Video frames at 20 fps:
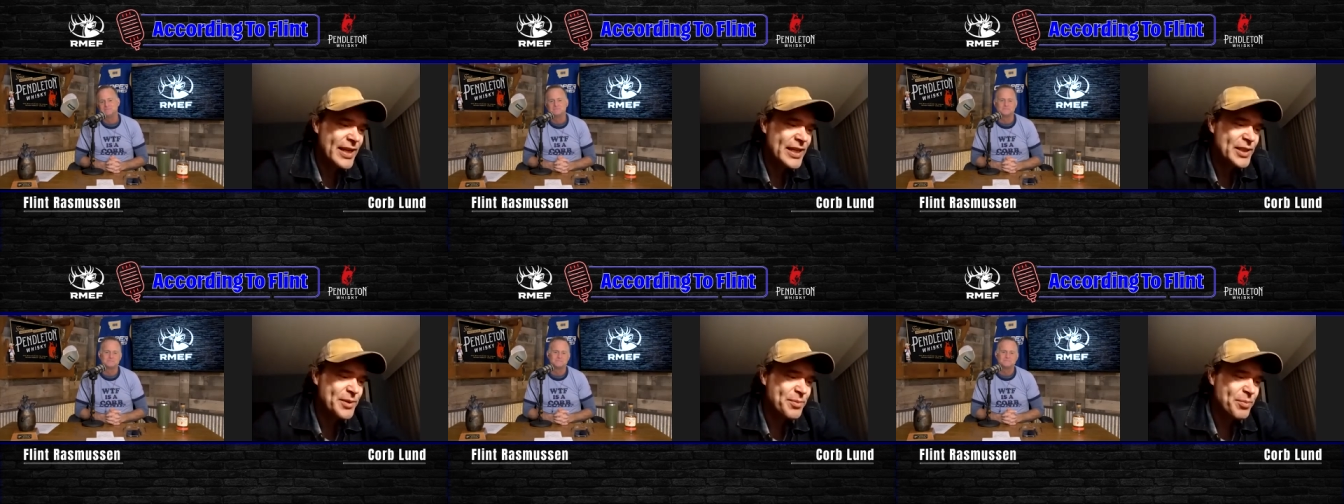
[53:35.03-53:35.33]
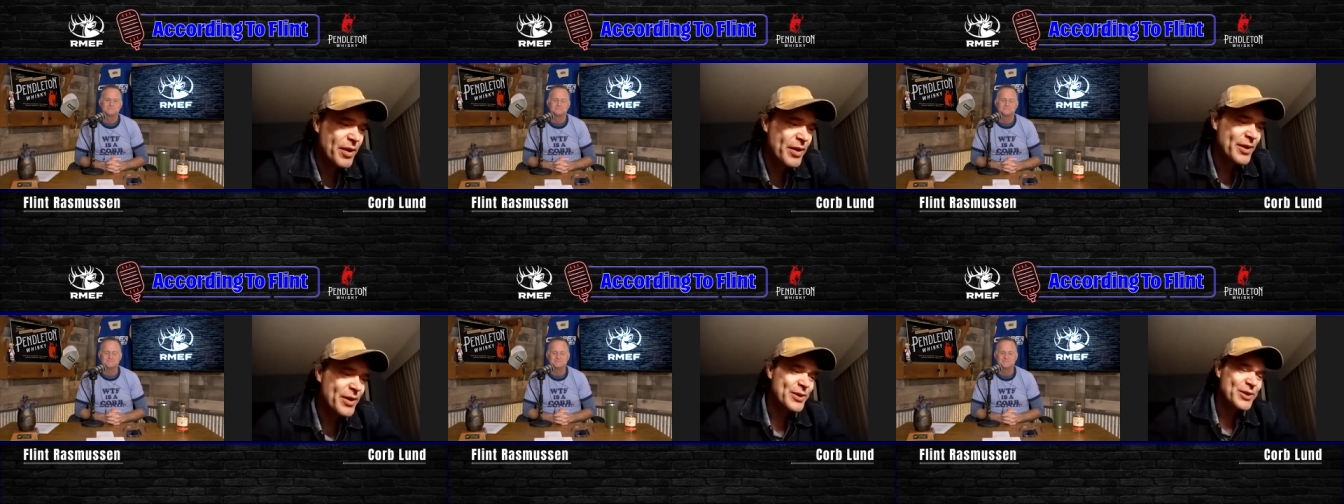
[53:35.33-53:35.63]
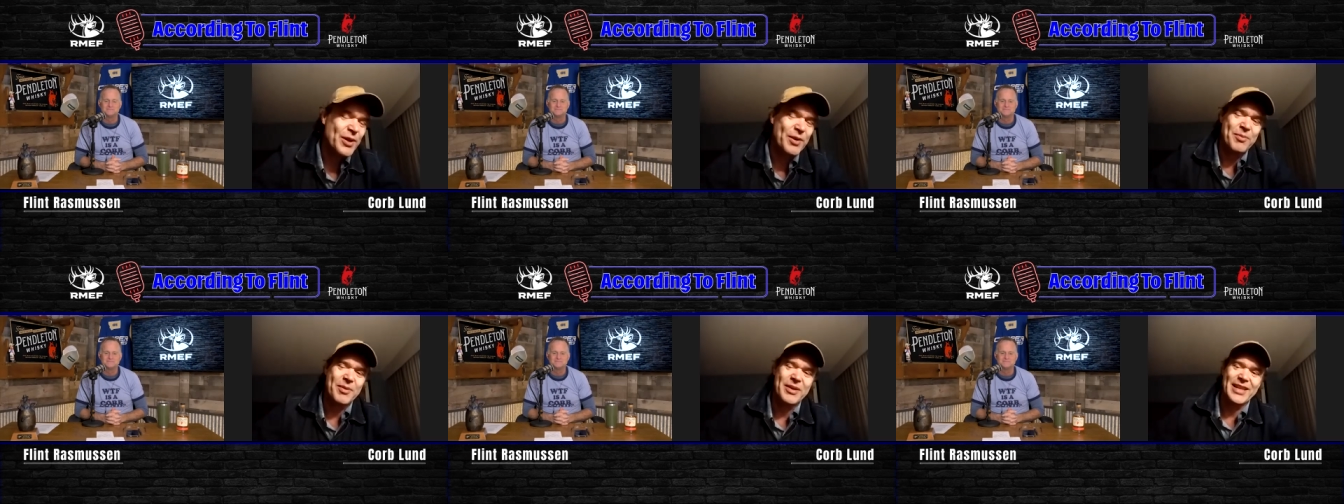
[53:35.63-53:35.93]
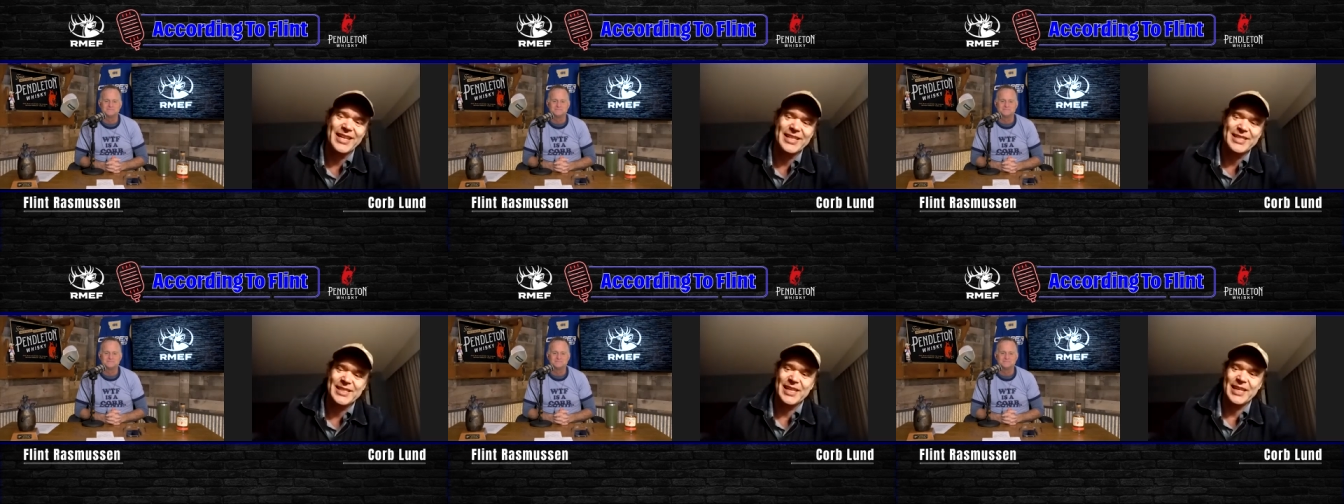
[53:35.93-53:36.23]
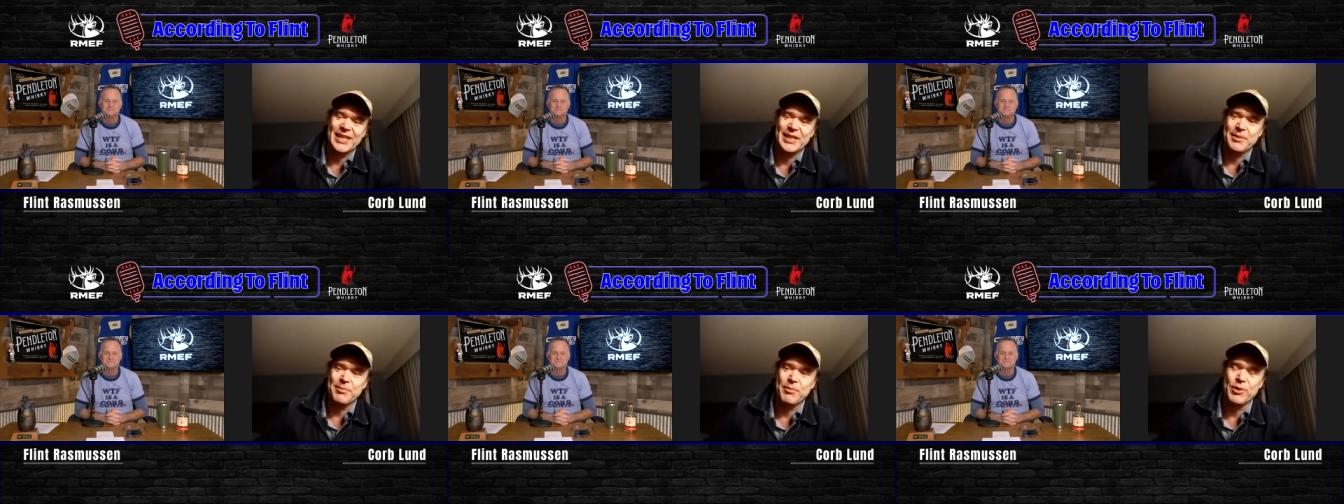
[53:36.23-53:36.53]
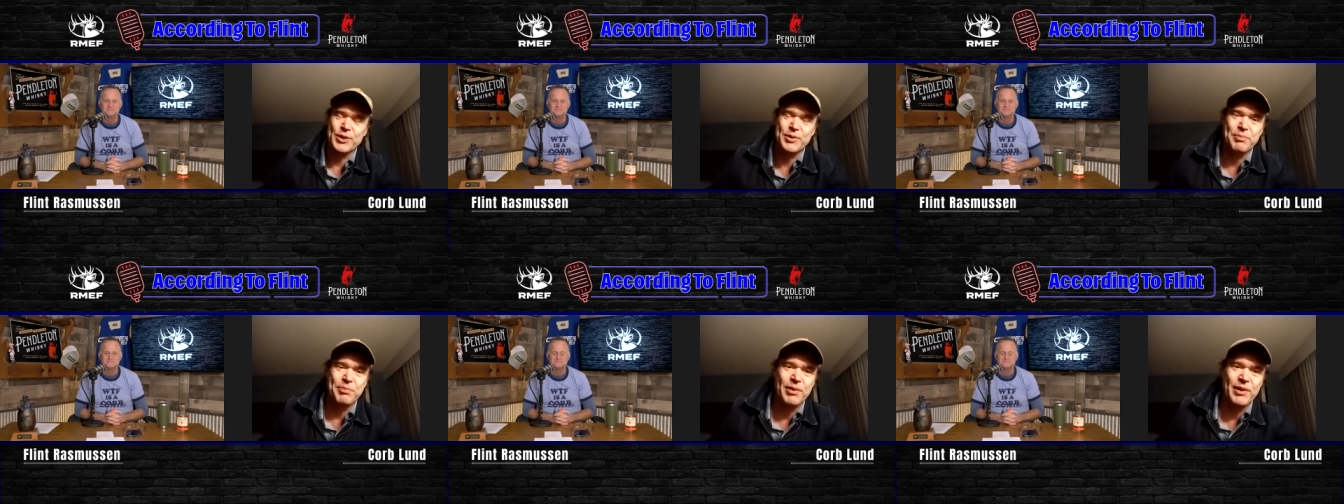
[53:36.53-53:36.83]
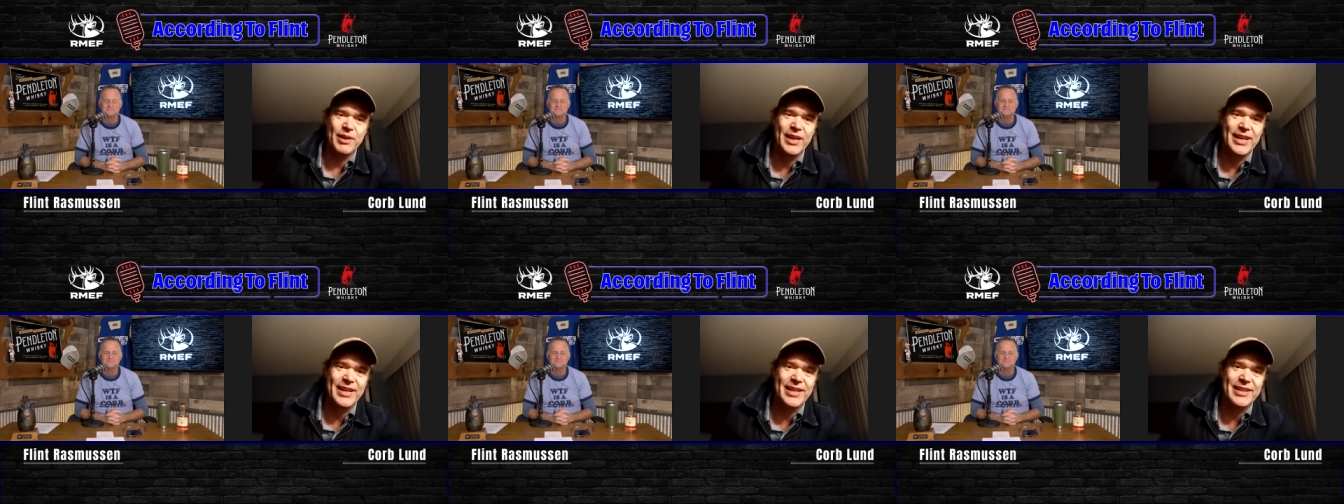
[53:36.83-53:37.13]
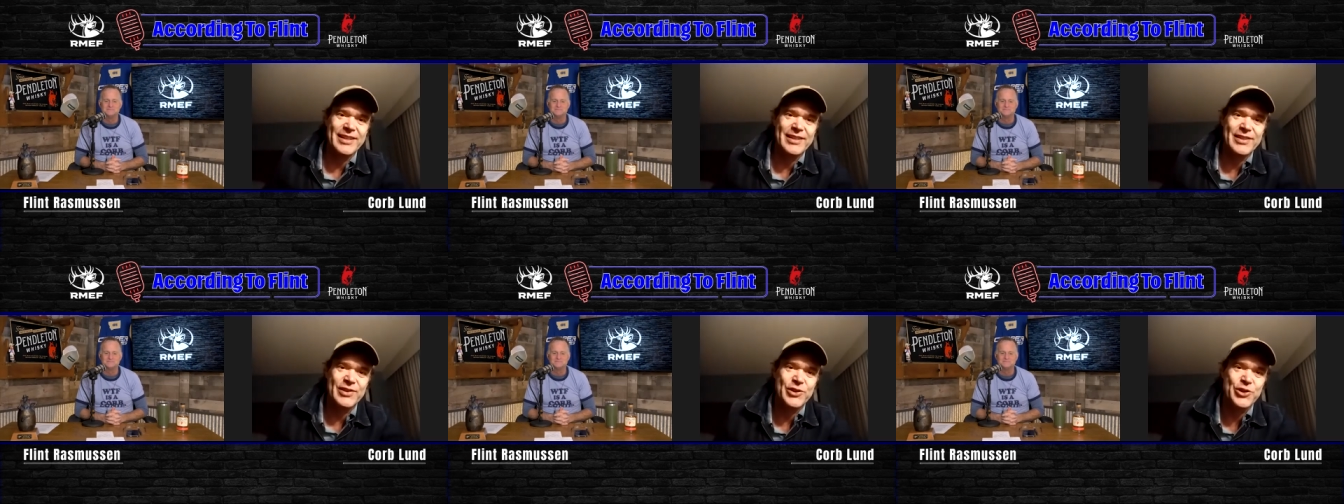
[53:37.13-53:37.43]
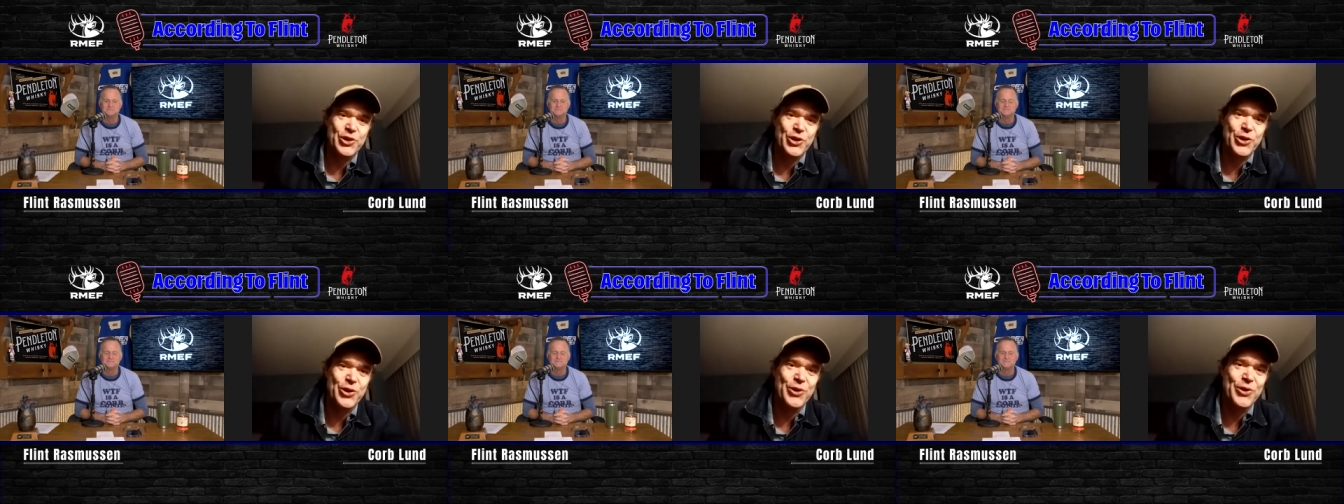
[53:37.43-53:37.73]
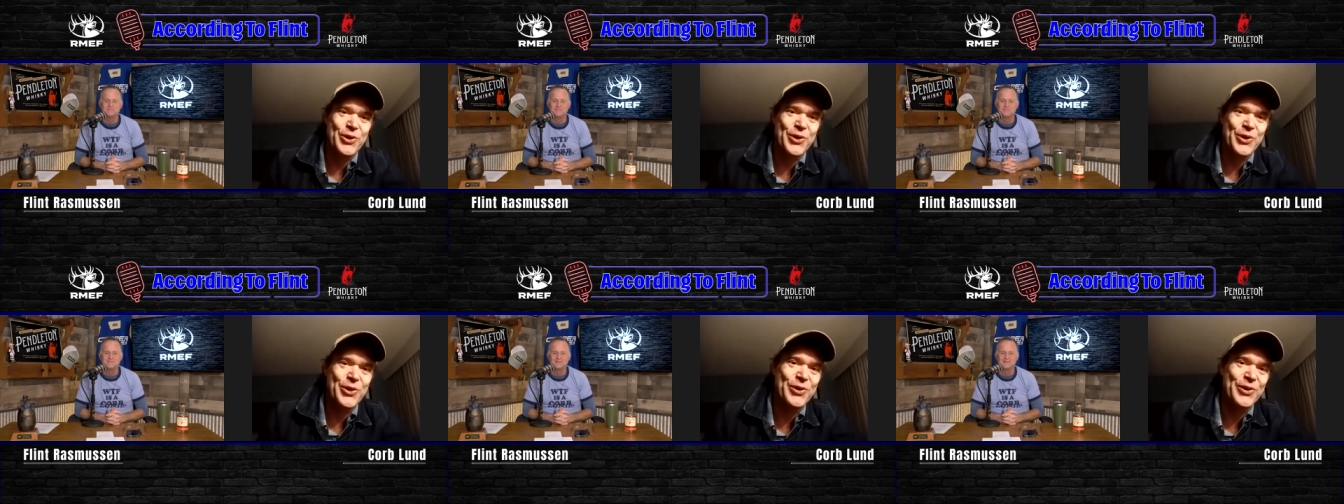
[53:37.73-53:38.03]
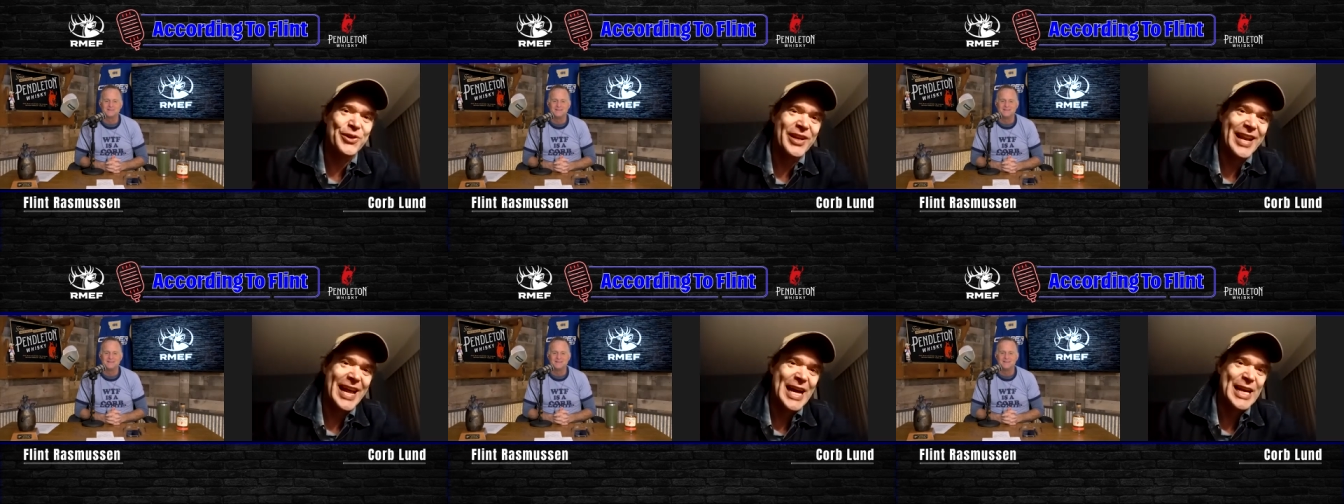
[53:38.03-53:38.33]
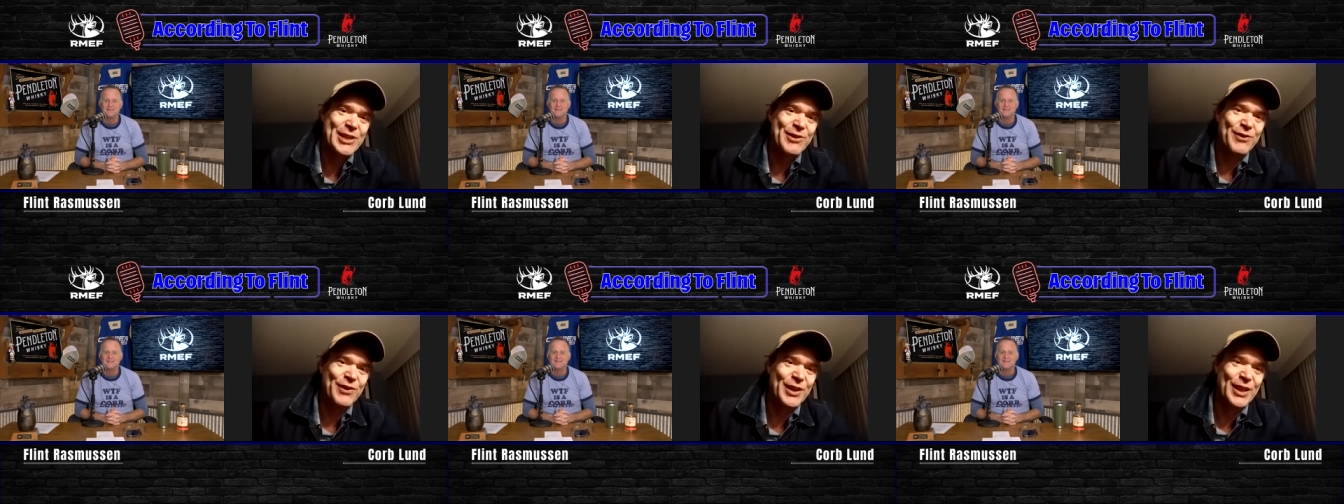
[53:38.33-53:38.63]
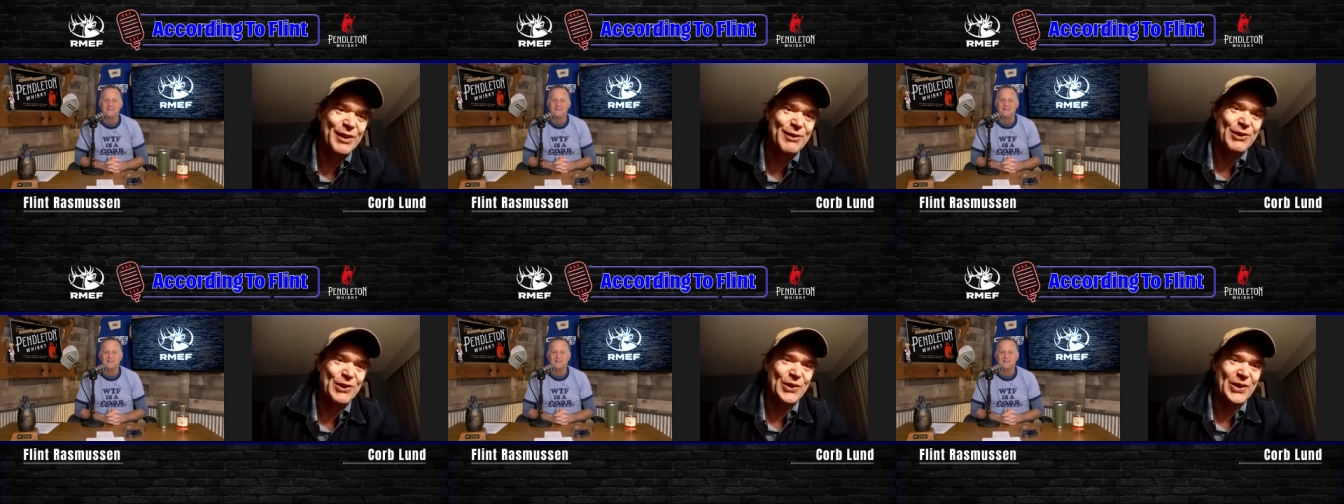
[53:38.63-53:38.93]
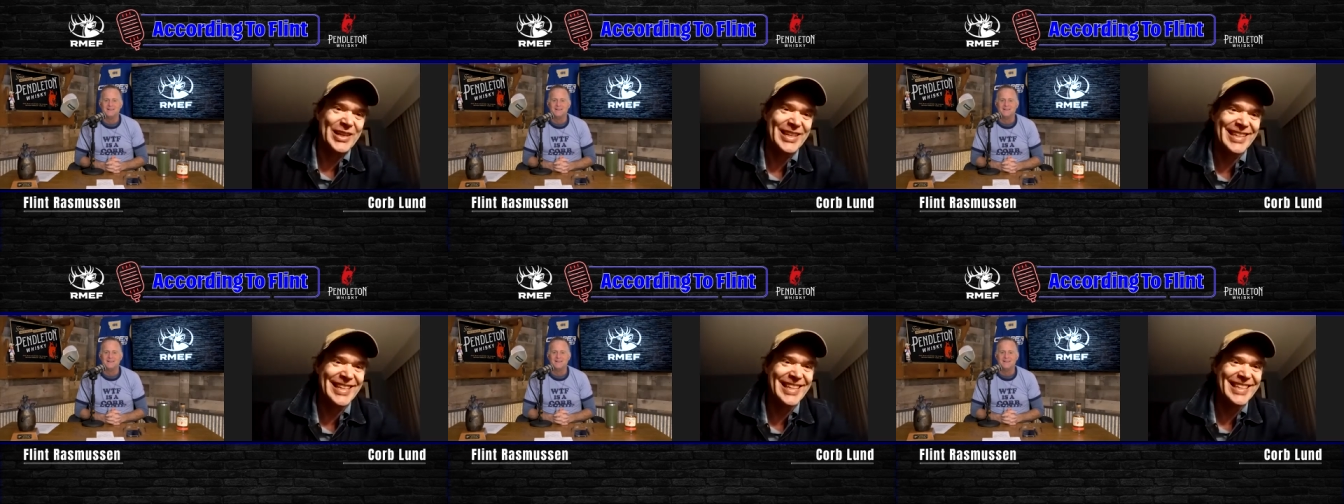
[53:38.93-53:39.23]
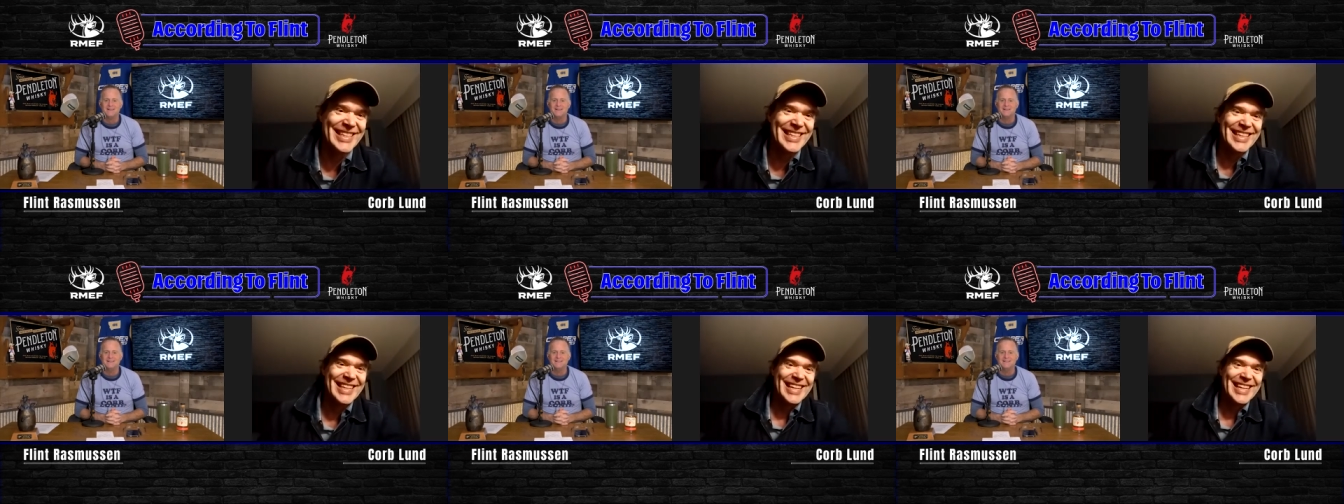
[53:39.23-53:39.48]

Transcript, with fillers: Ned's brother, told me that's like the most polite screw you in Nashville ever written.